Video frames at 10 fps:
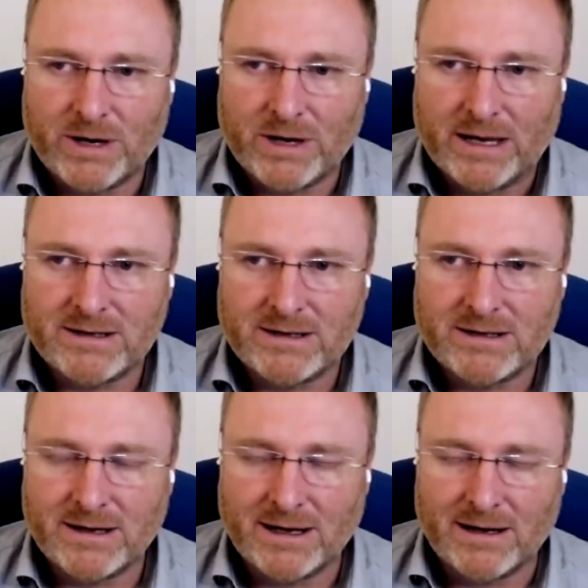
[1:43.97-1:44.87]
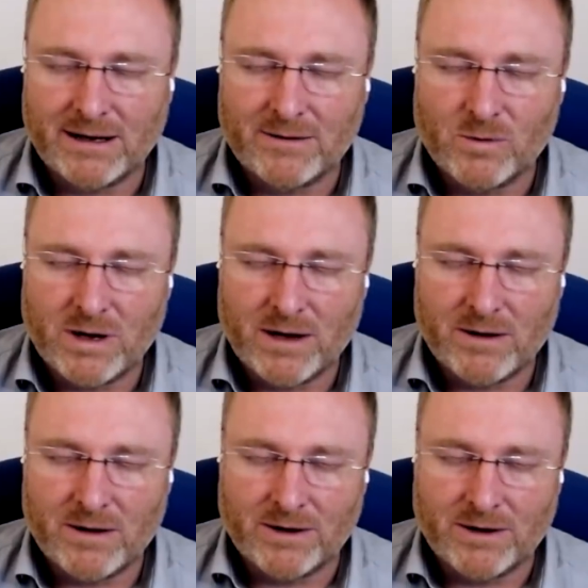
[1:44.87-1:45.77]
ahead, how
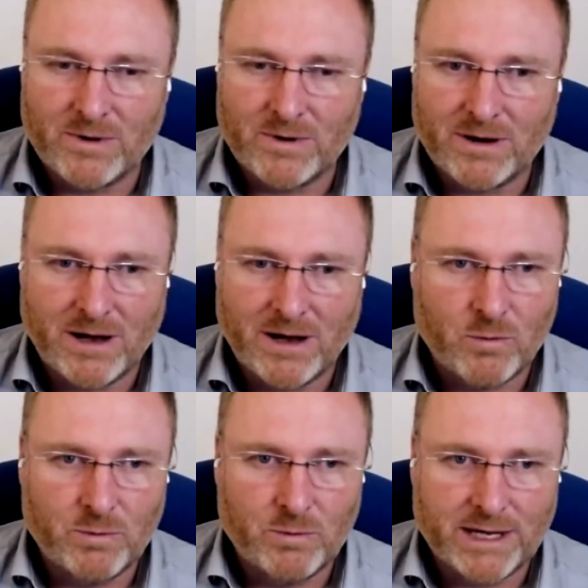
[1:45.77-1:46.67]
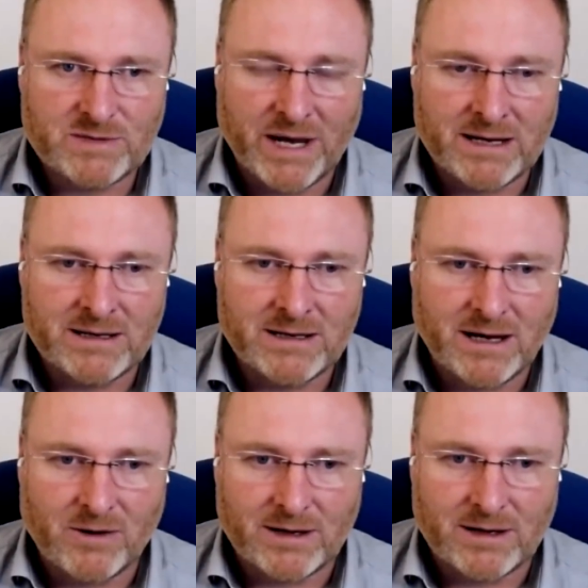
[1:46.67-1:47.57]
will we expand
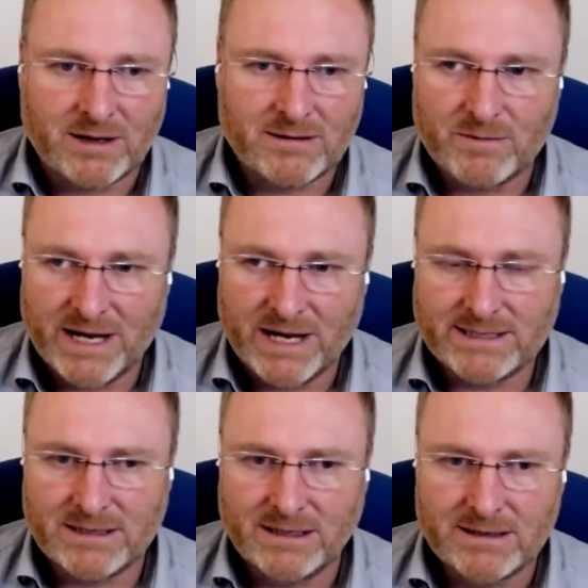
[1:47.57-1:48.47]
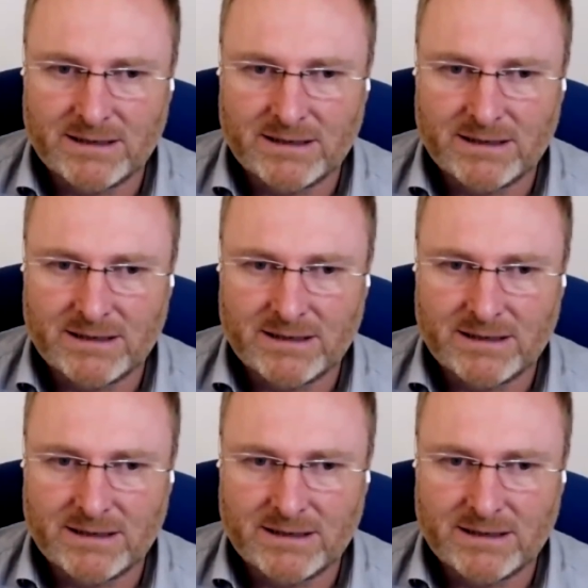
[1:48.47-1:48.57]
our capacity?